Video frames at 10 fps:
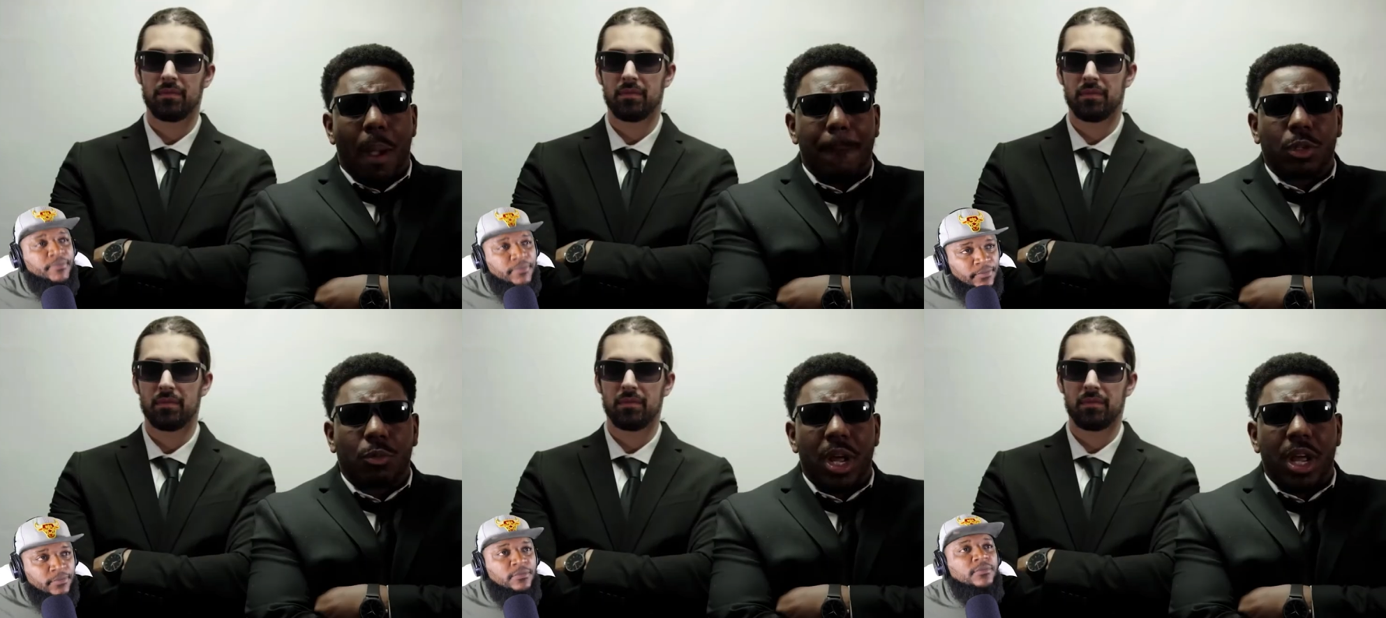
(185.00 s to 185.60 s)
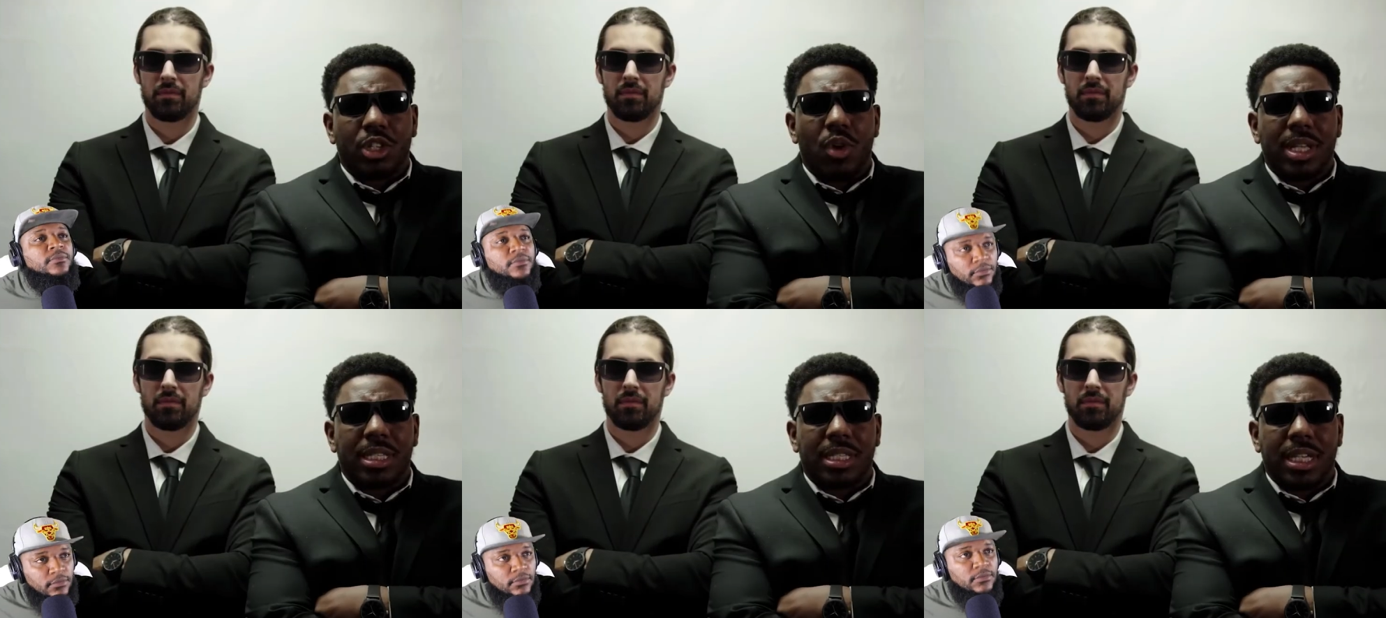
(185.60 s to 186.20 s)
Speaker 1: rappers wearing
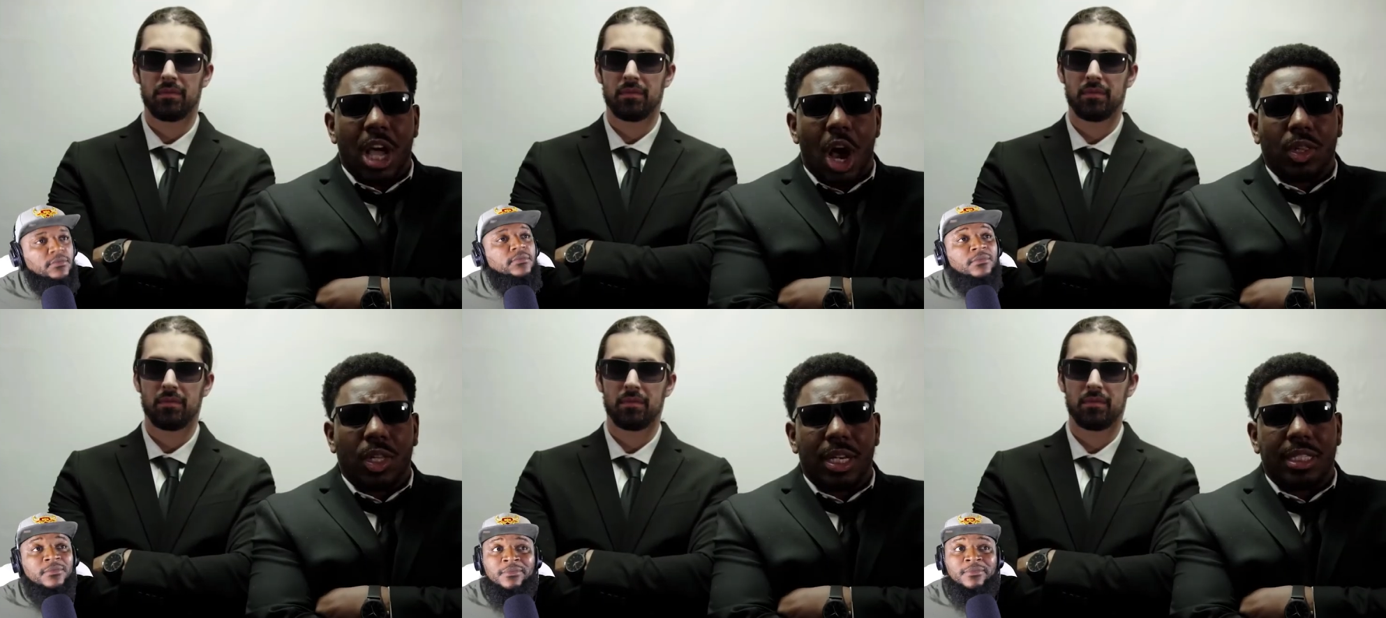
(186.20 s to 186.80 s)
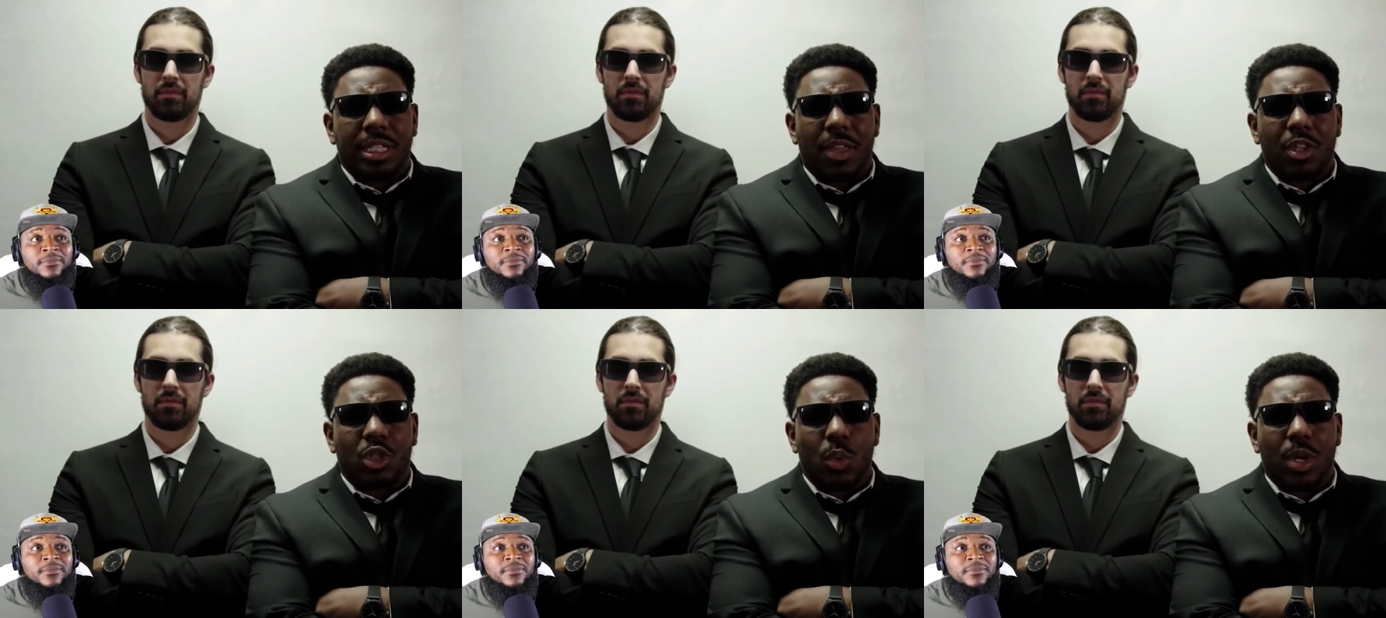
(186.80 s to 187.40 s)
dresses and calling each other
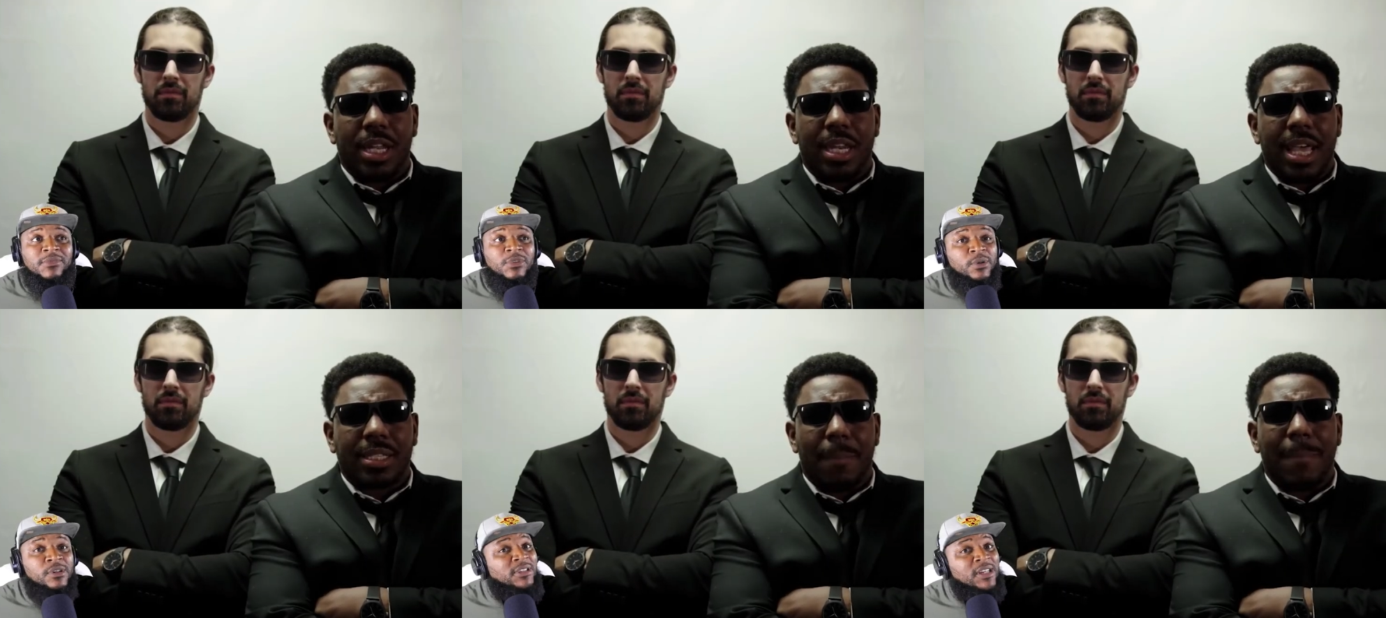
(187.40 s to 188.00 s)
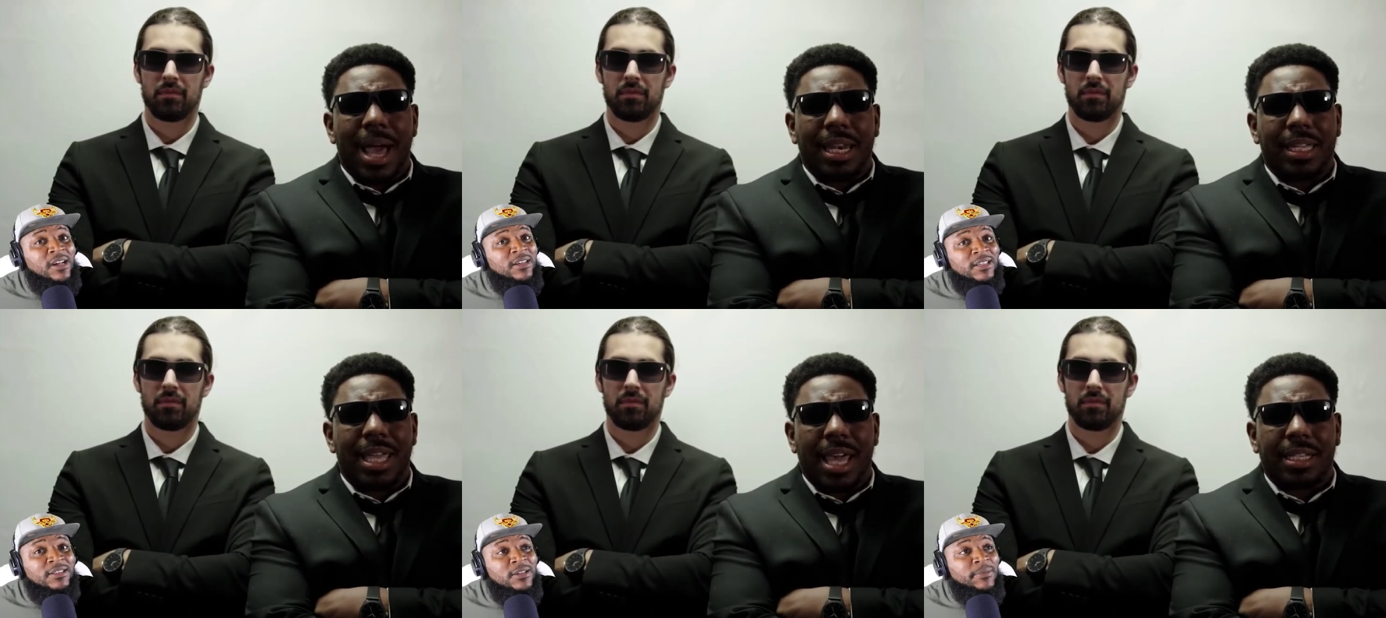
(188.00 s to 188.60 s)
sweetie. Real talk, that's
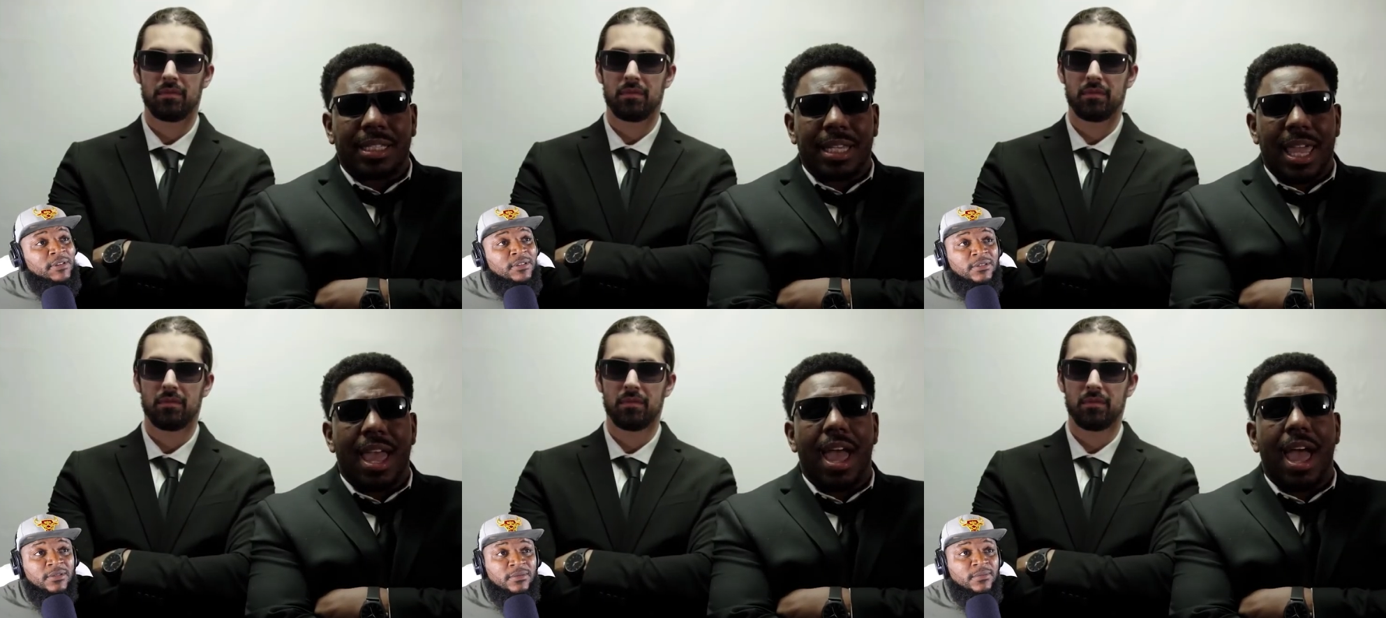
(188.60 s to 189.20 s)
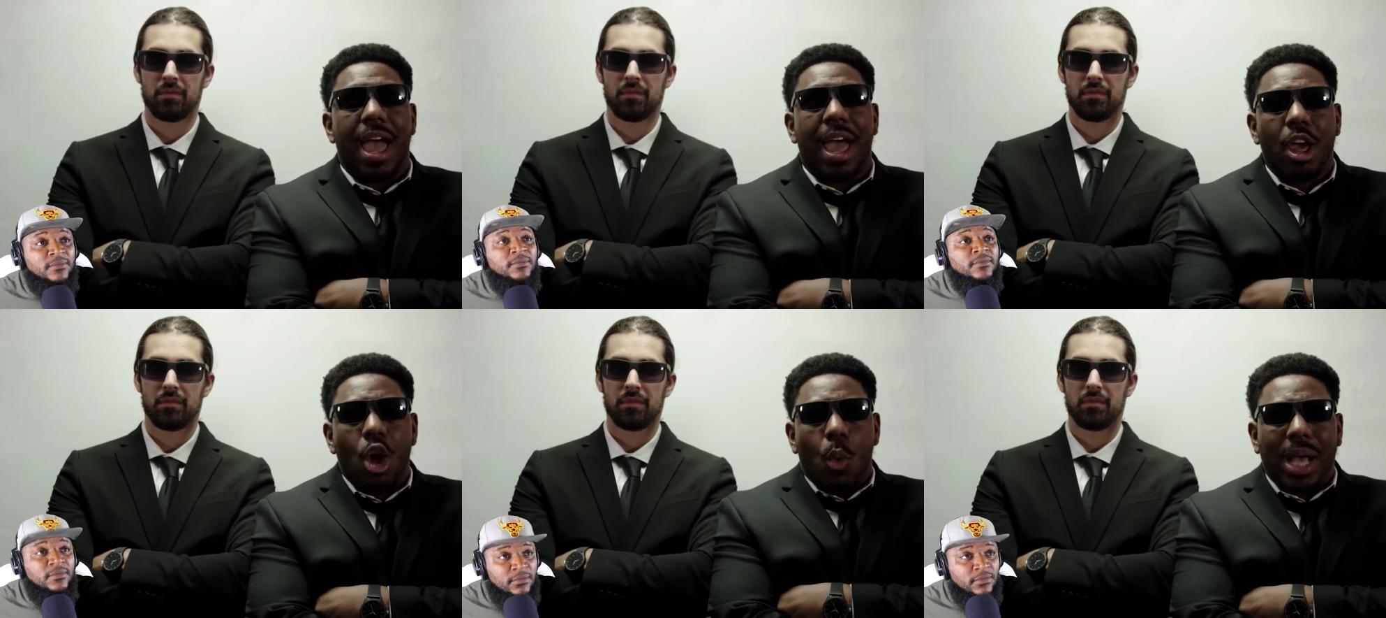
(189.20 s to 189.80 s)
stupid.
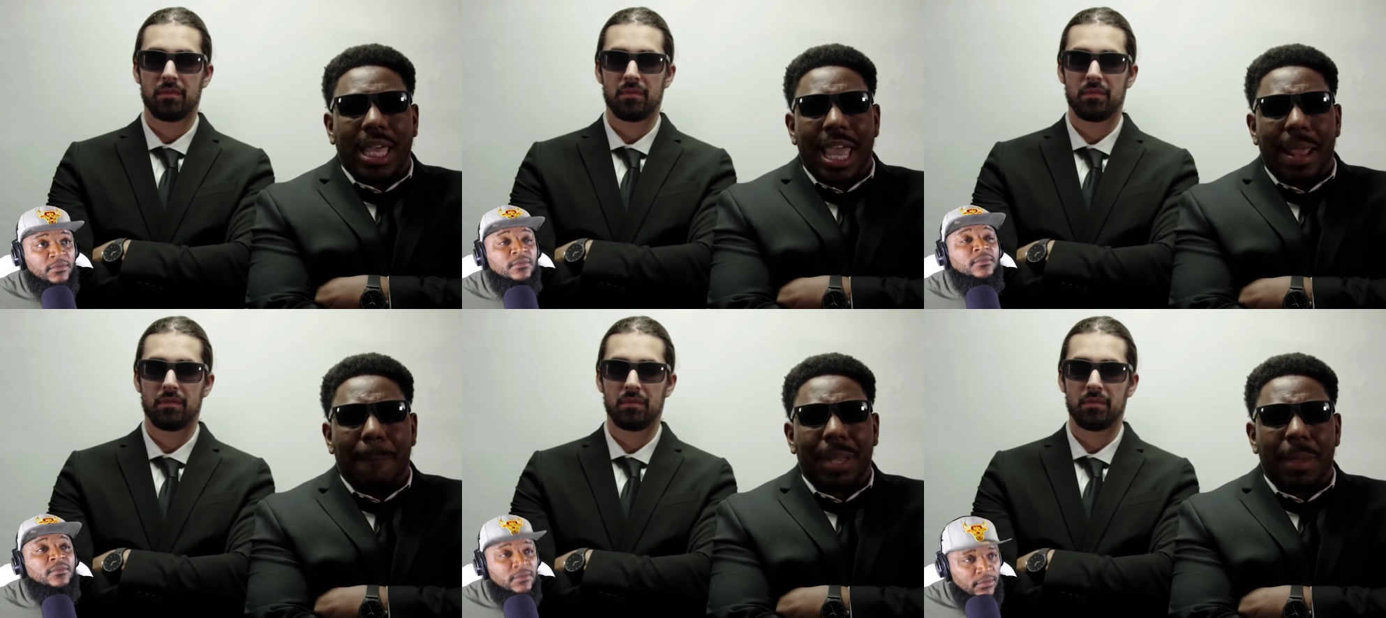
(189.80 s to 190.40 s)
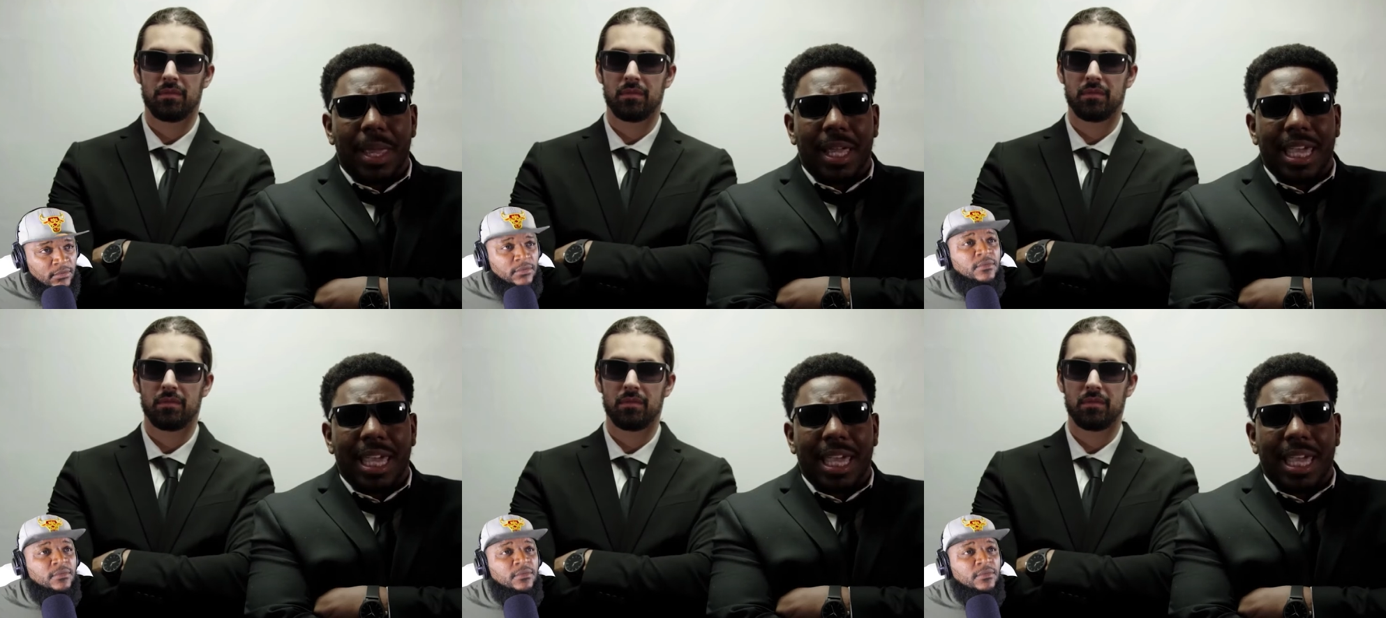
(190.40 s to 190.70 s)
Why can't it be me?